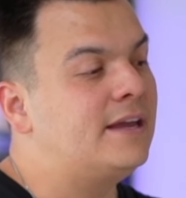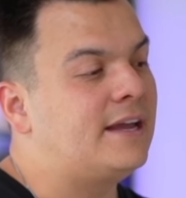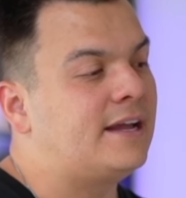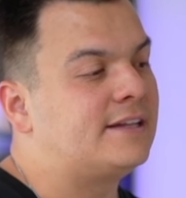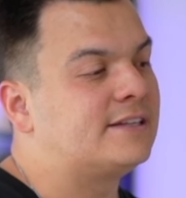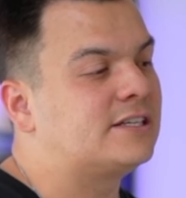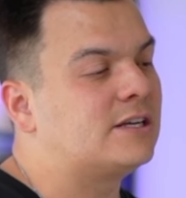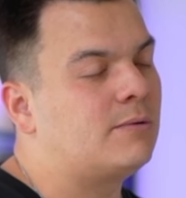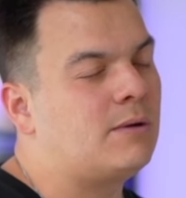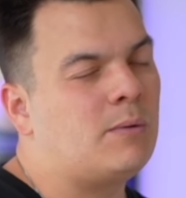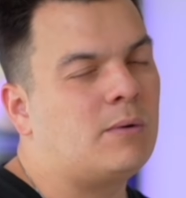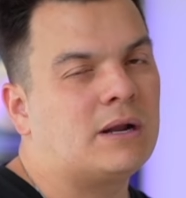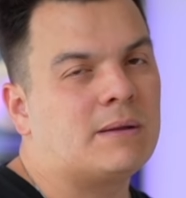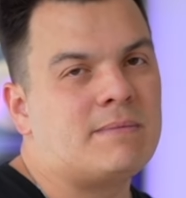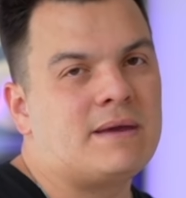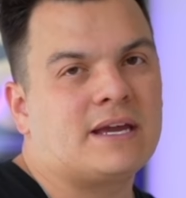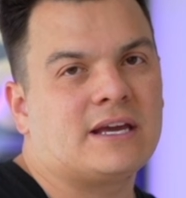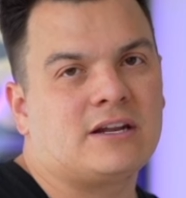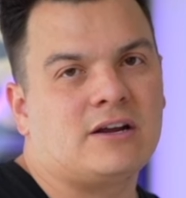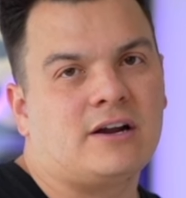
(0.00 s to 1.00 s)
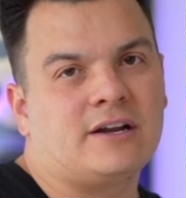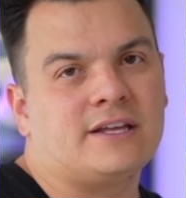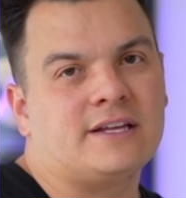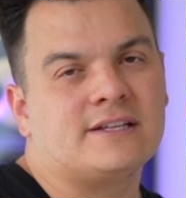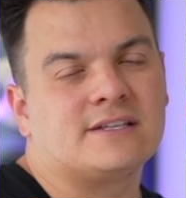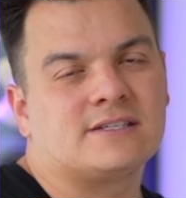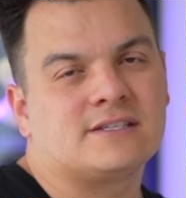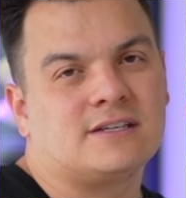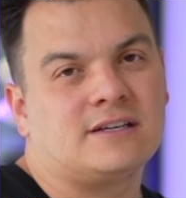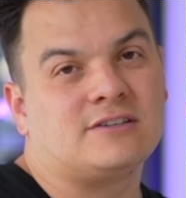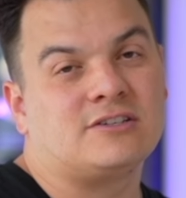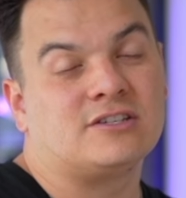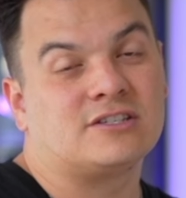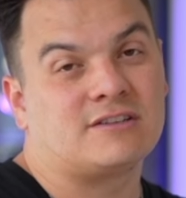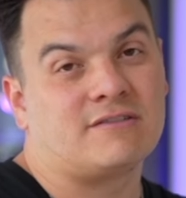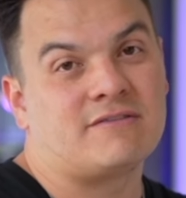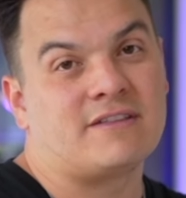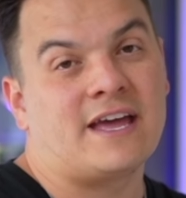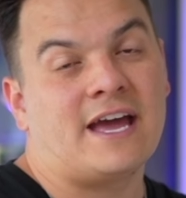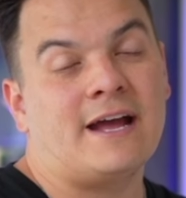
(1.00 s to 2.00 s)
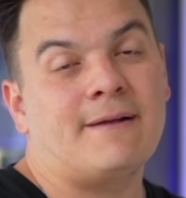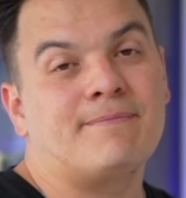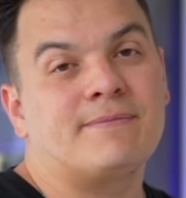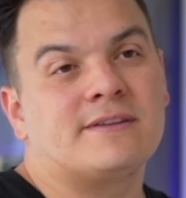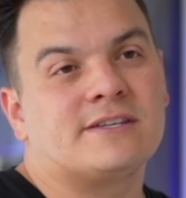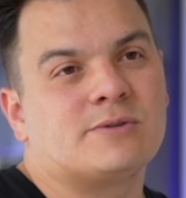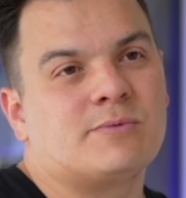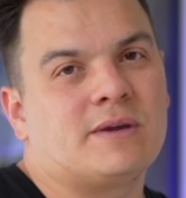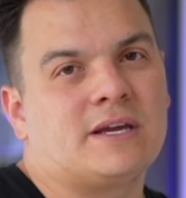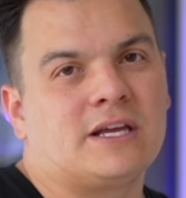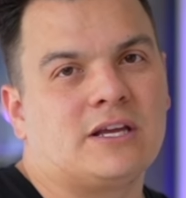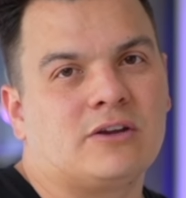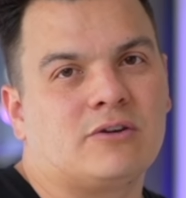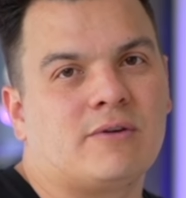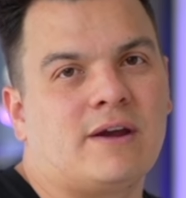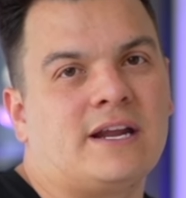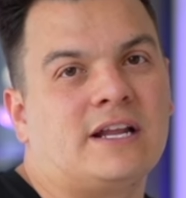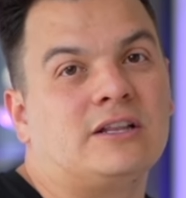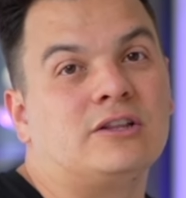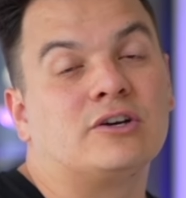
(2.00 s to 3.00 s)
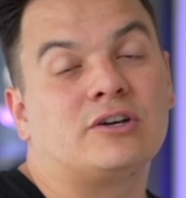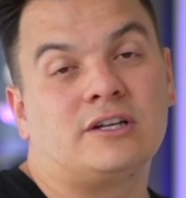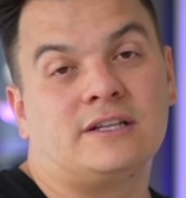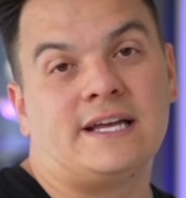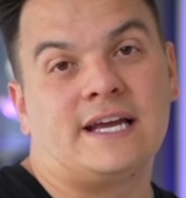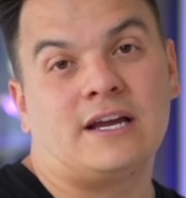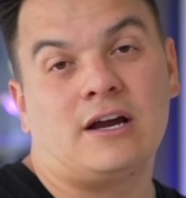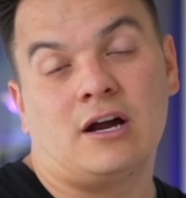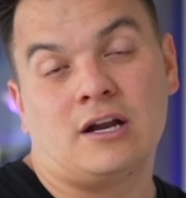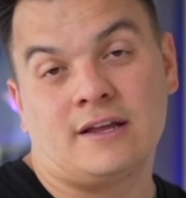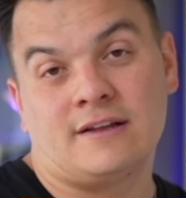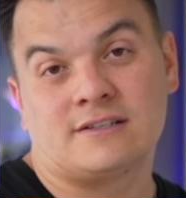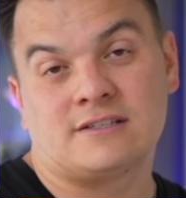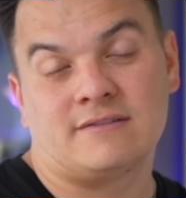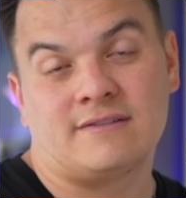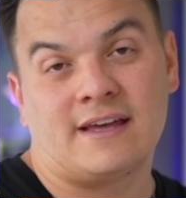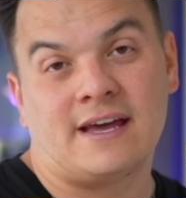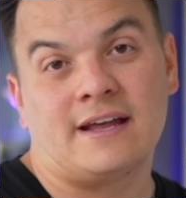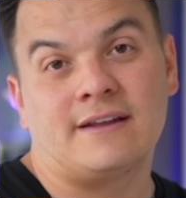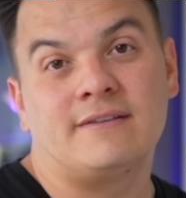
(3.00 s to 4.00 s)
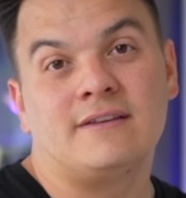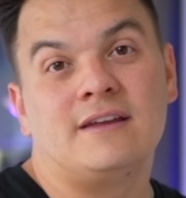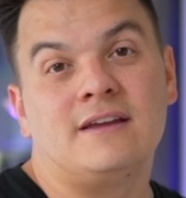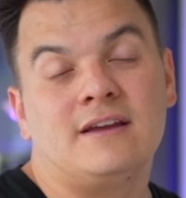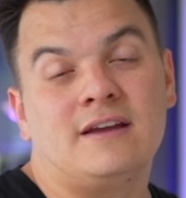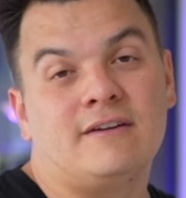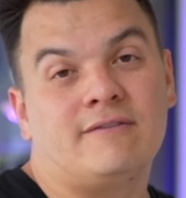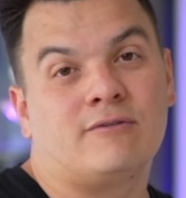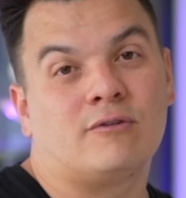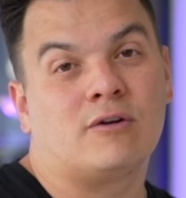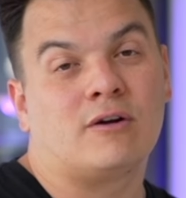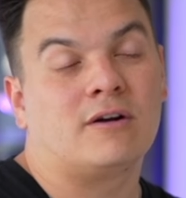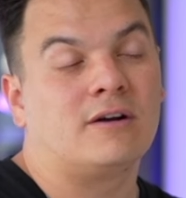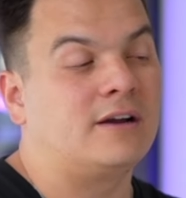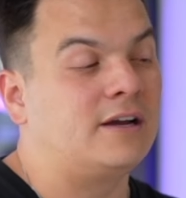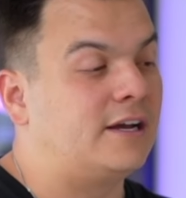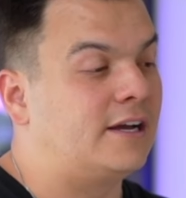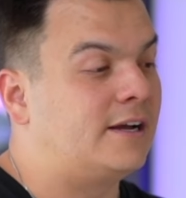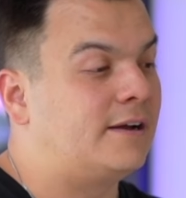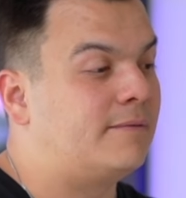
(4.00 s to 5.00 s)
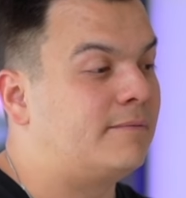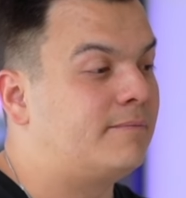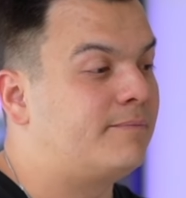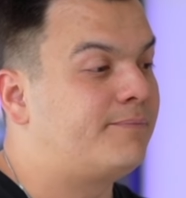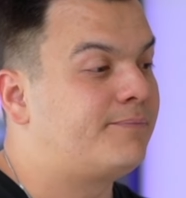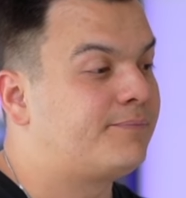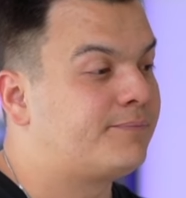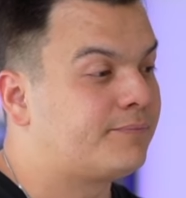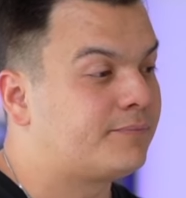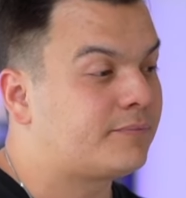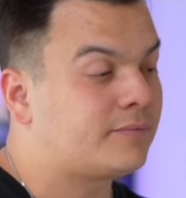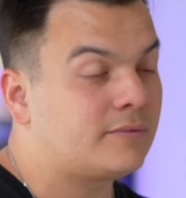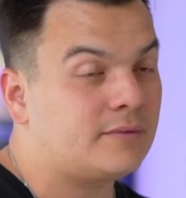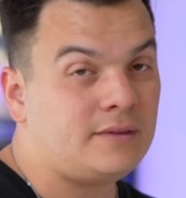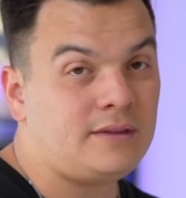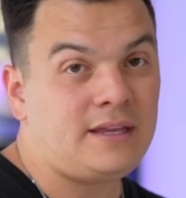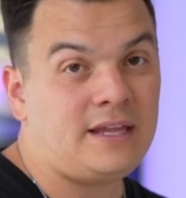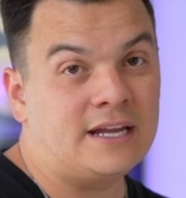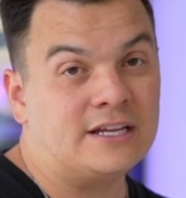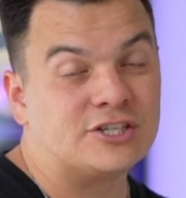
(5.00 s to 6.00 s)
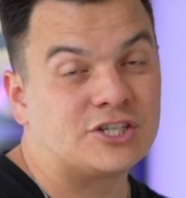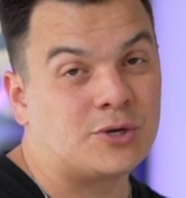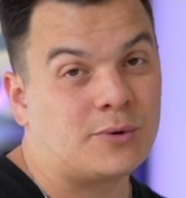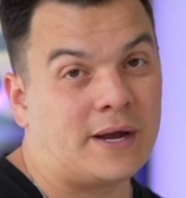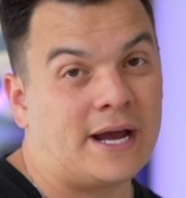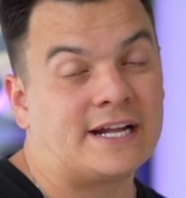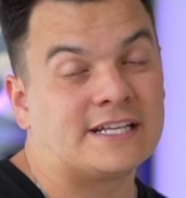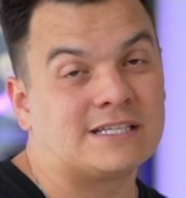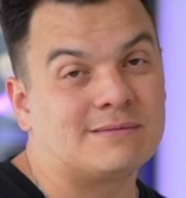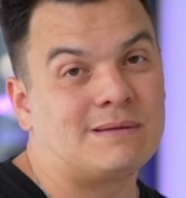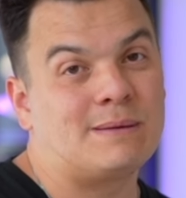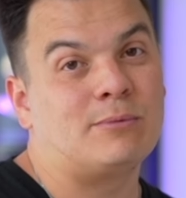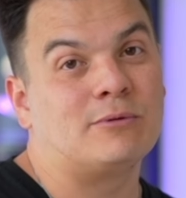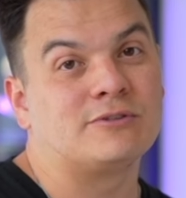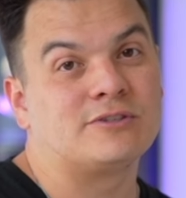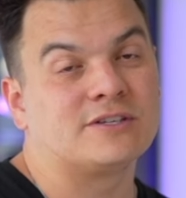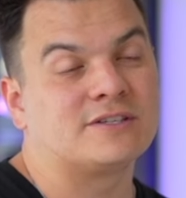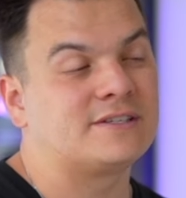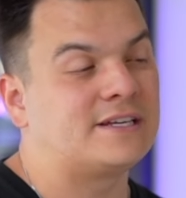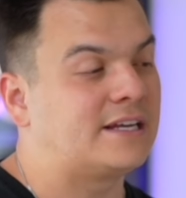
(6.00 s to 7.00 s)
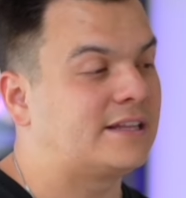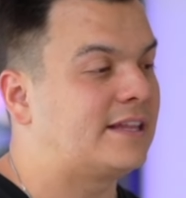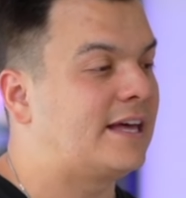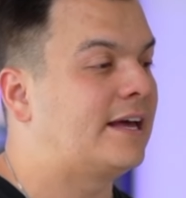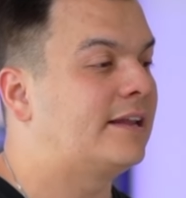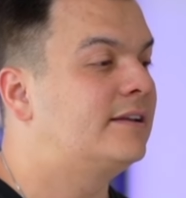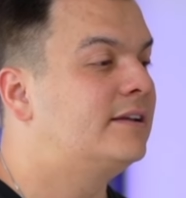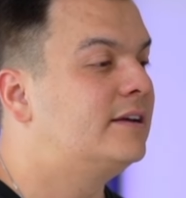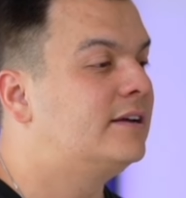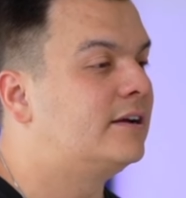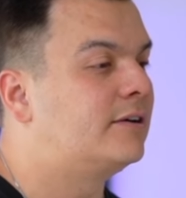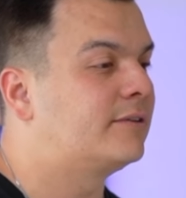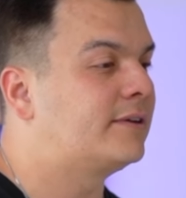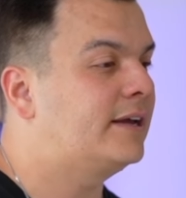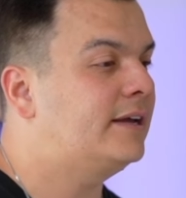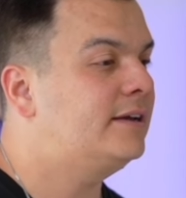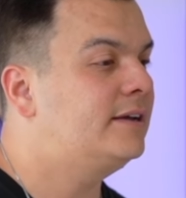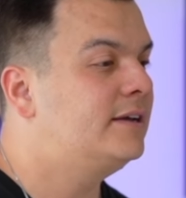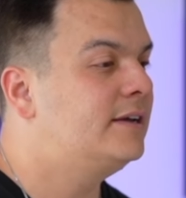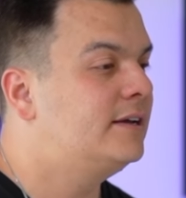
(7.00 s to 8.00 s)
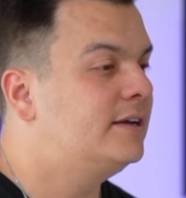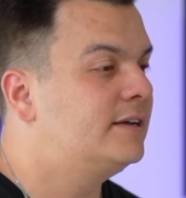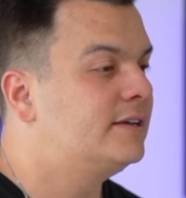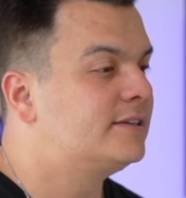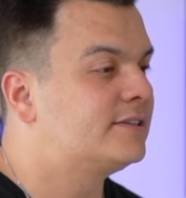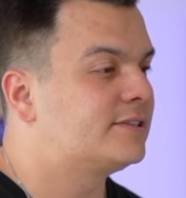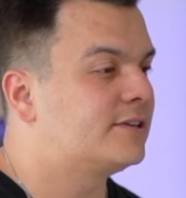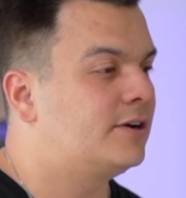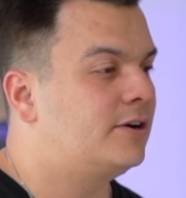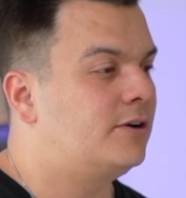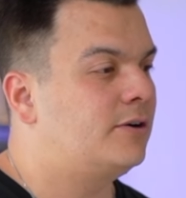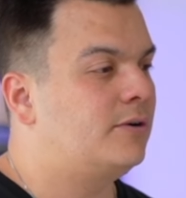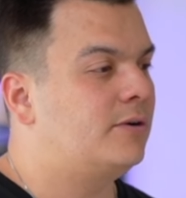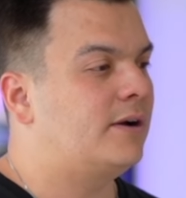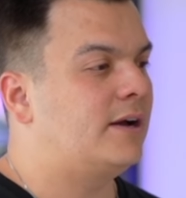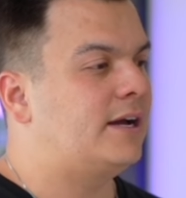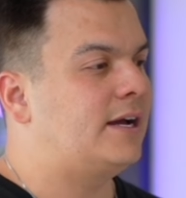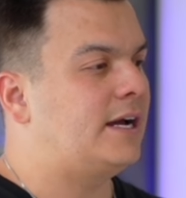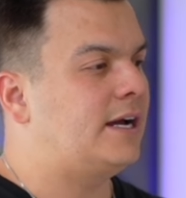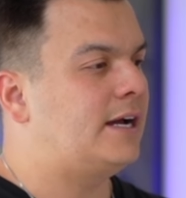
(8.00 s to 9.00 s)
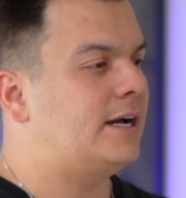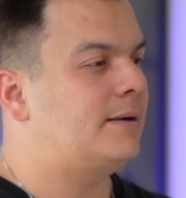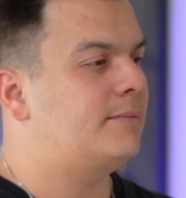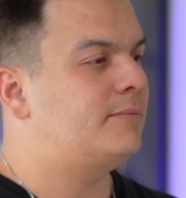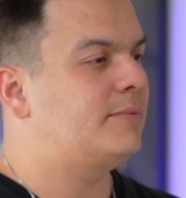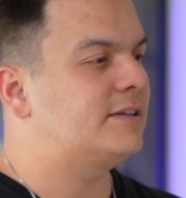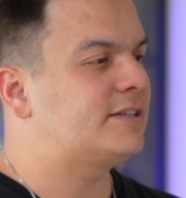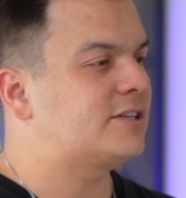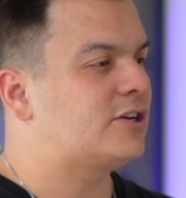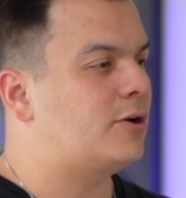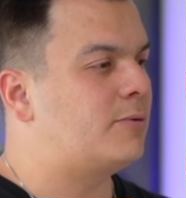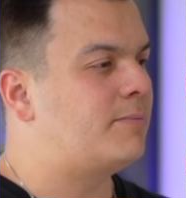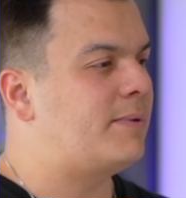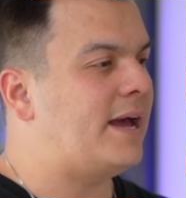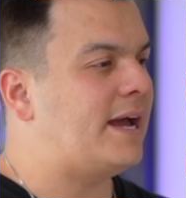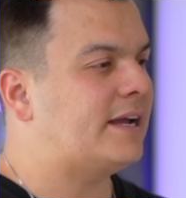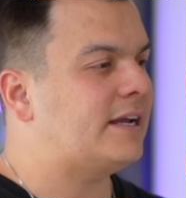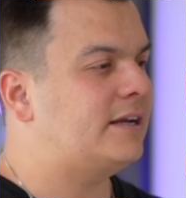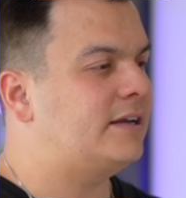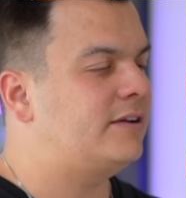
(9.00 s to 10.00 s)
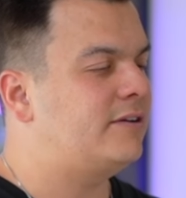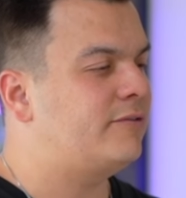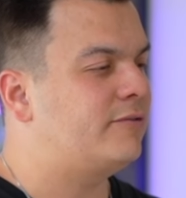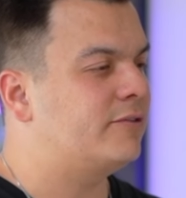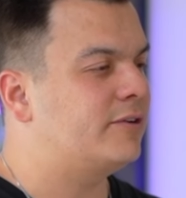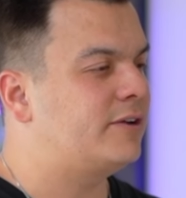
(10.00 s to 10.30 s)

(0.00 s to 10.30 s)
And so we want to make an audience just of that, so we can create a lookalike audience of that for and show ads to people just like that. Okay, so let's go back over